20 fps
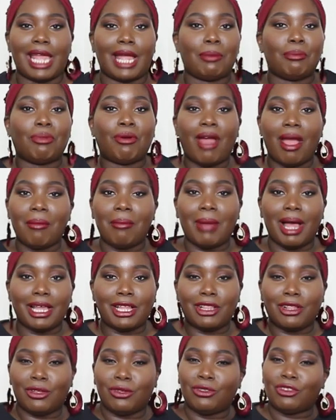like prep my
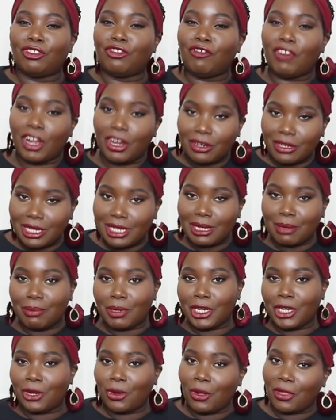clothes first and
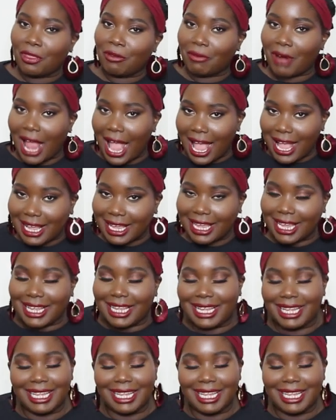put it on the rack.